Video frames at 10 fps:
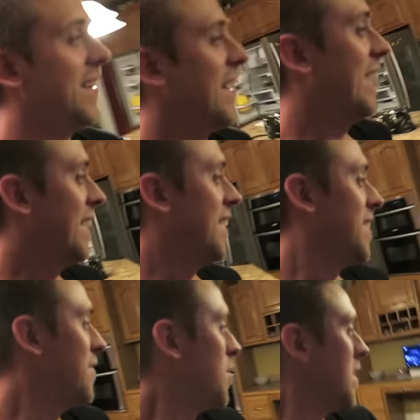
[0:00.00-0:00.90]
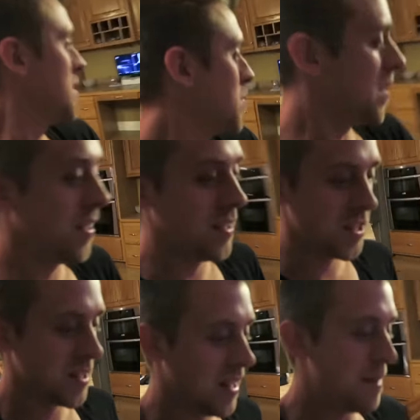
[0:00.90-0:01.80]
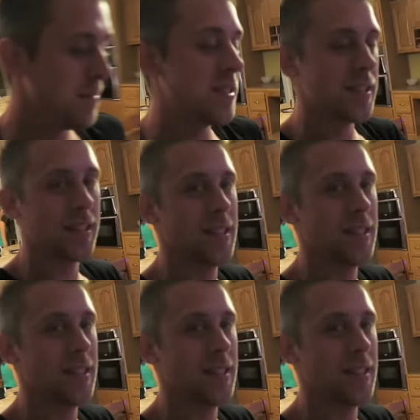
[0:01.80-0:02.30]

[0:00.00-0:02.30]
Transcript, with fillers: I got nothing for you. That's why you just let me stick